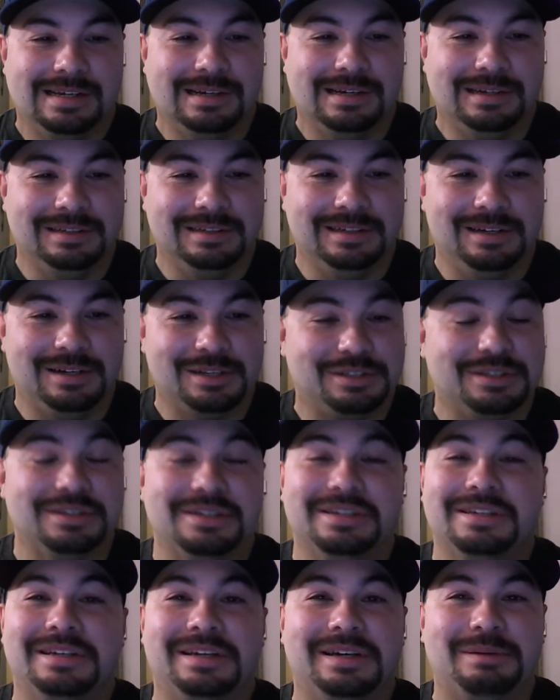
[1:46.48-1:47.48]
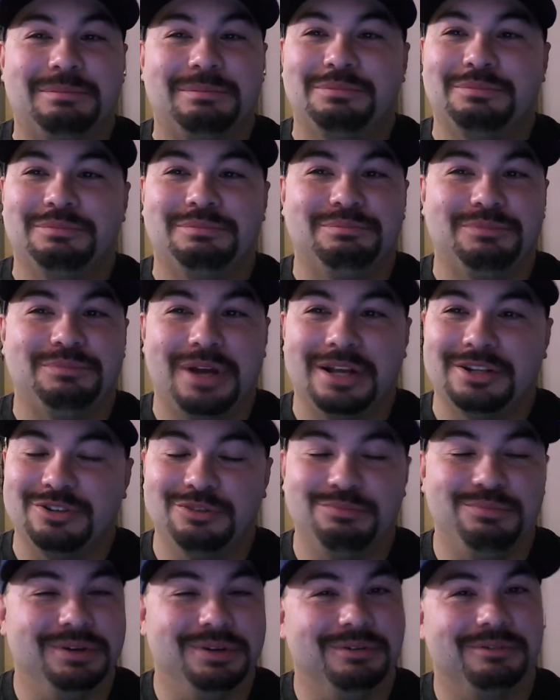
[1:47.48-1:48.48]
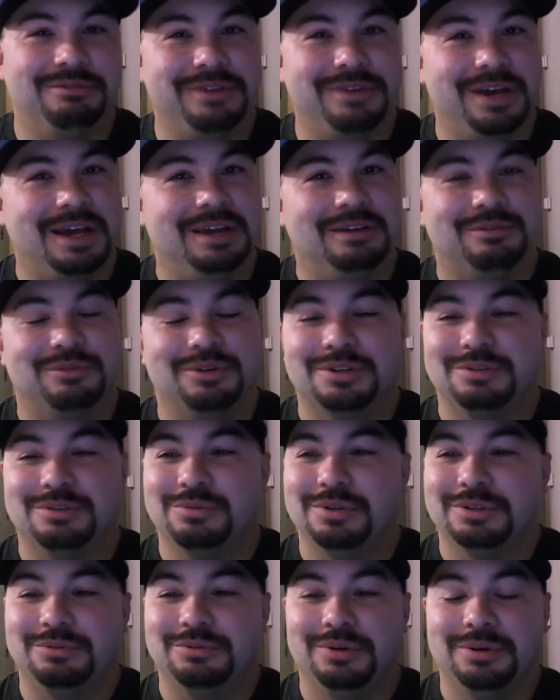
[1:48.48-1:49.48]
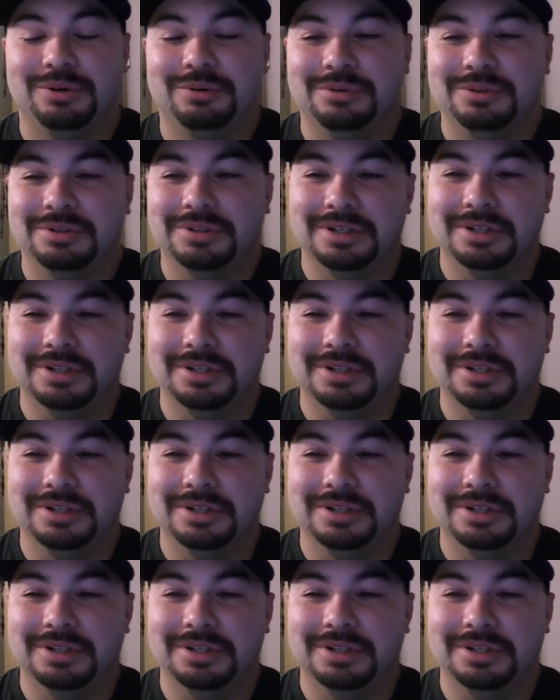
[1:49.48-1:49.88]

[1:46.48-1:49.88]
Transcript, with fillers: honestly, I'm not too big a fan of Chris Withrow.